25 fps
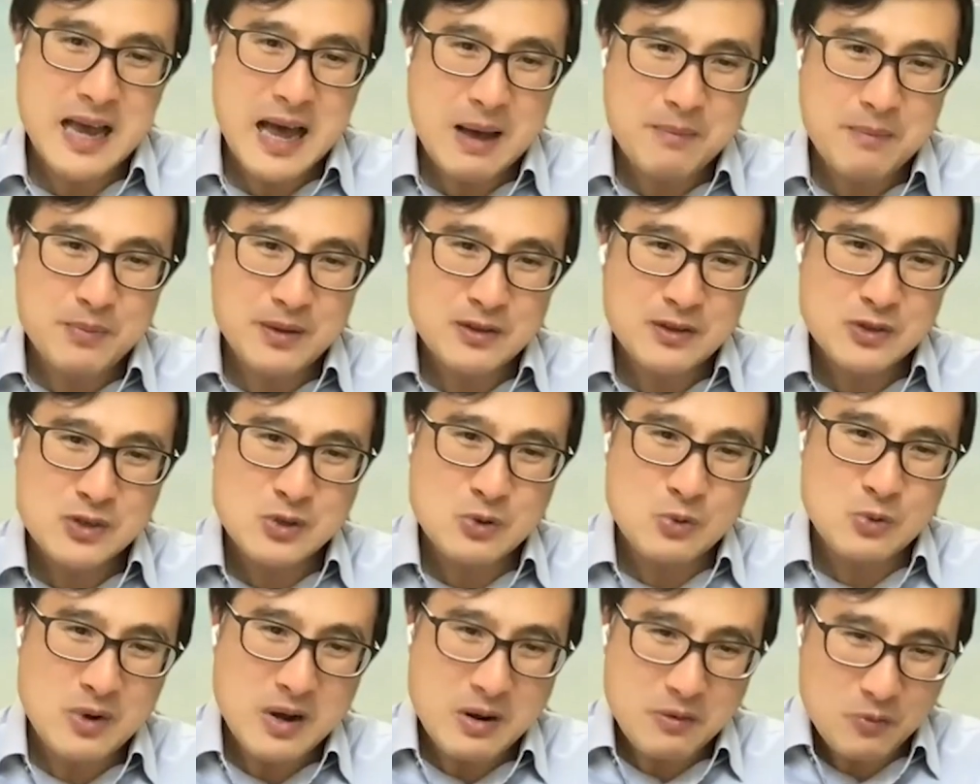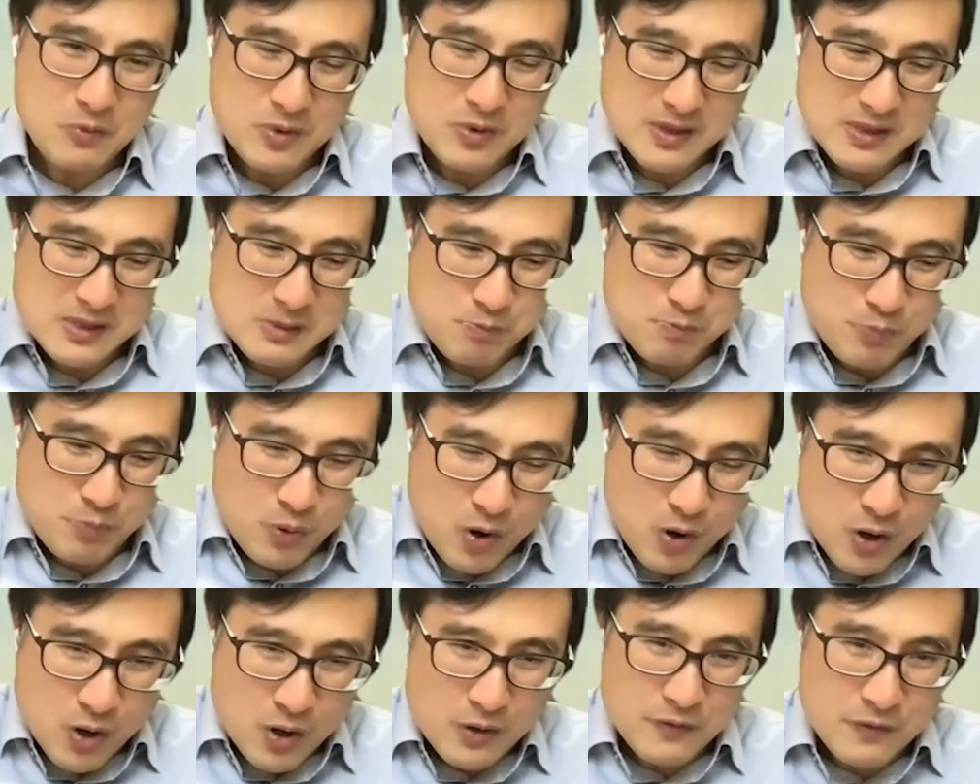We're tapping into what
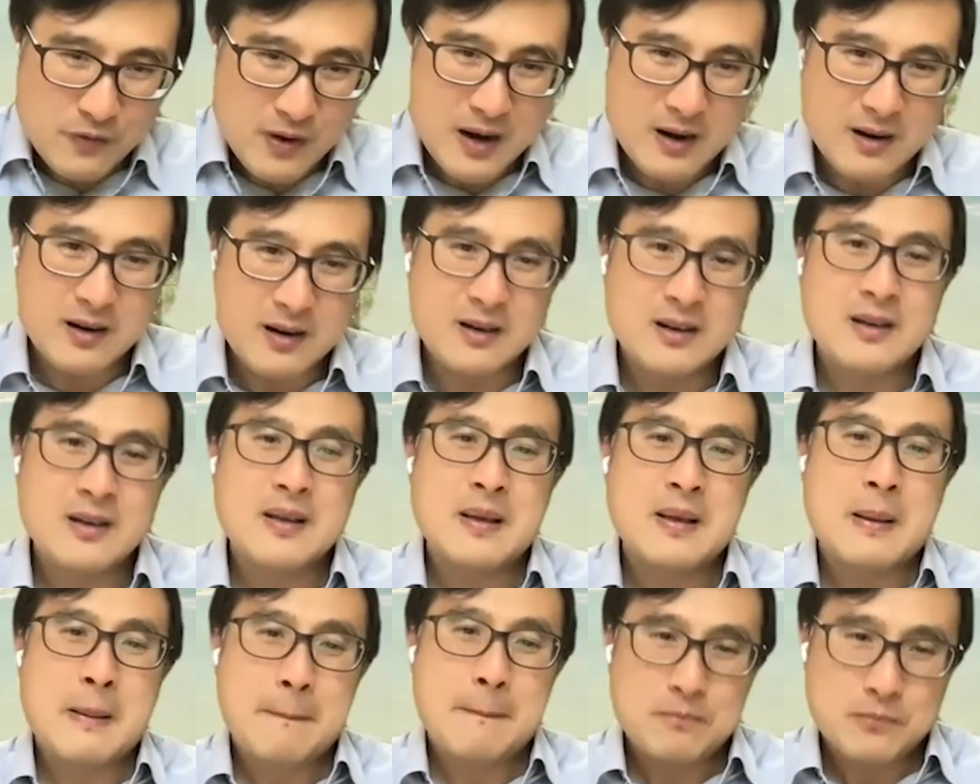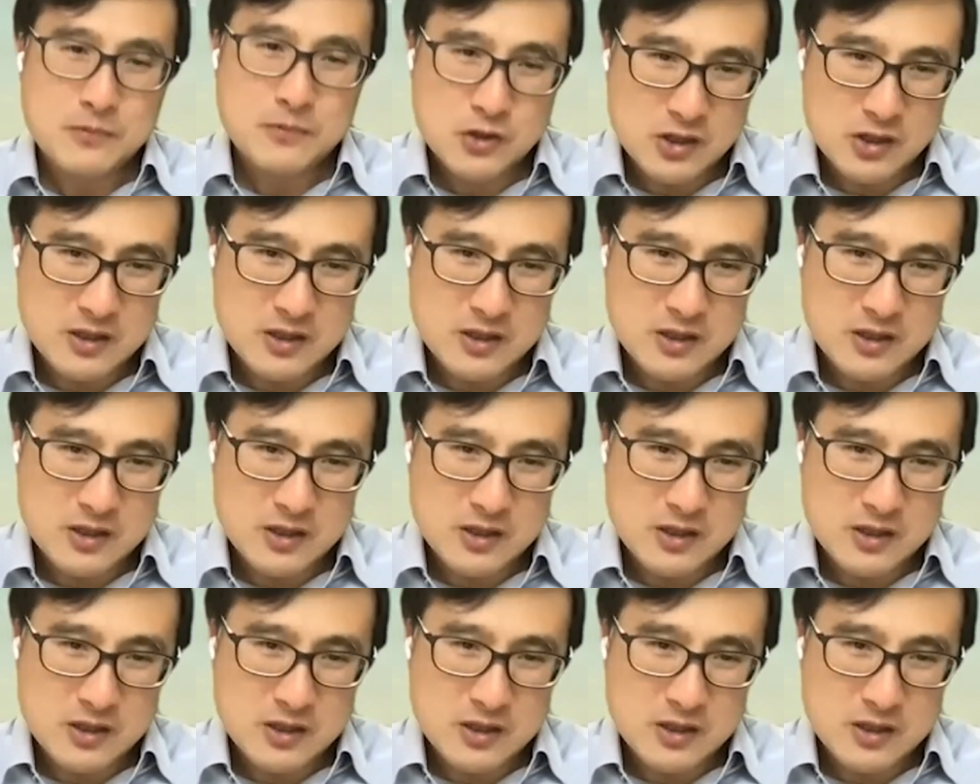was part of our